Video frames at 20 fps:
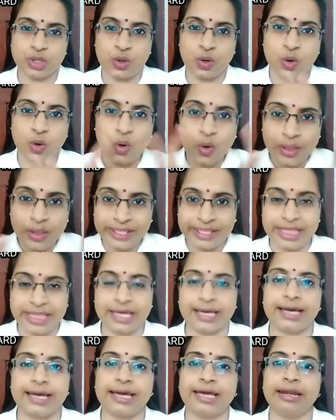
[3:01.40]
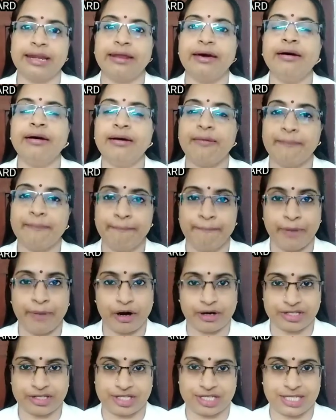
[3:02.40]
whole thing in a
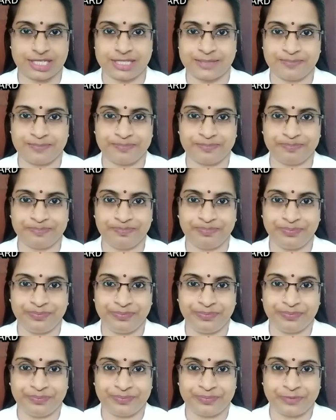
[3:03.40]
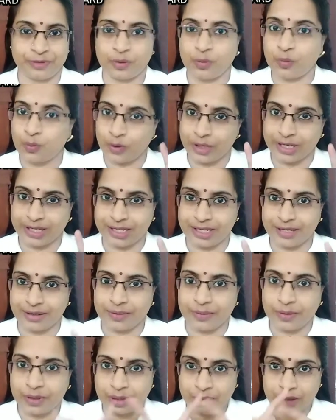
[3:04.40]
box. One thing,
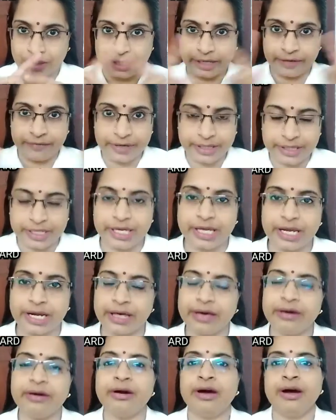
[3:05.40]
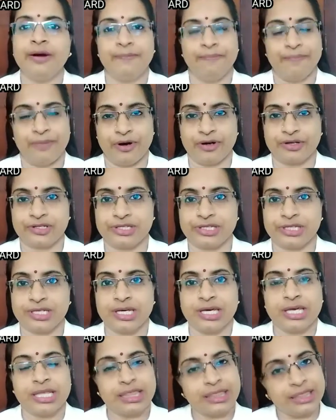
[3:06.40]
everything in a box.
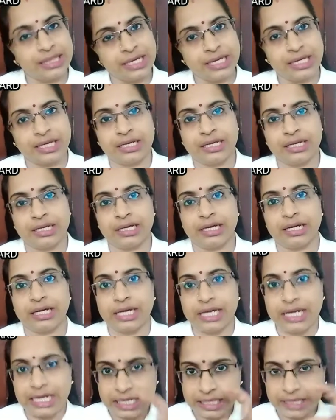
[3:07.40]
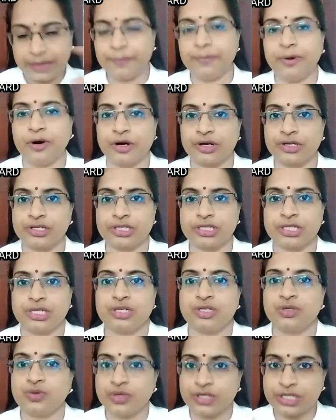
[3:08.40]
Then in the box,
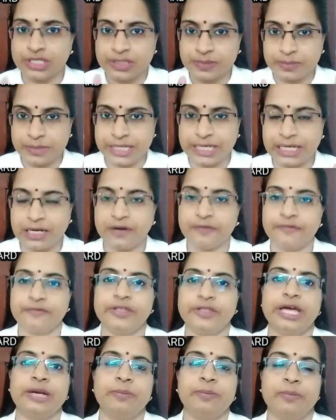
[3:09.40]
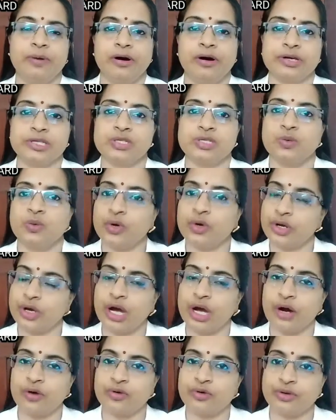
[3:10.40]
towards the middle of that box, what you
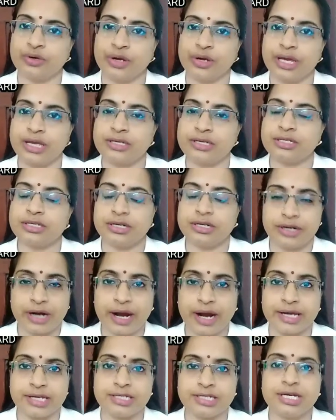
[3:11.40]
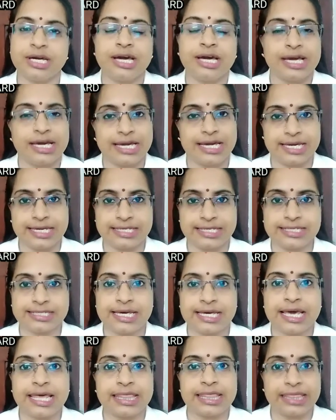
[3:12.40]
have to write is
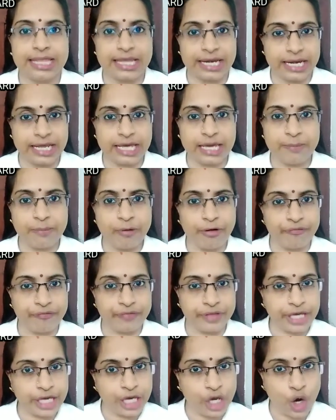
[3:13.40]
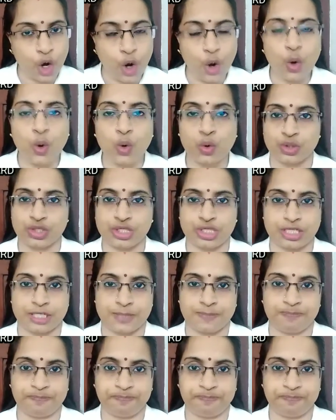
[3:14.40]
the name of the host.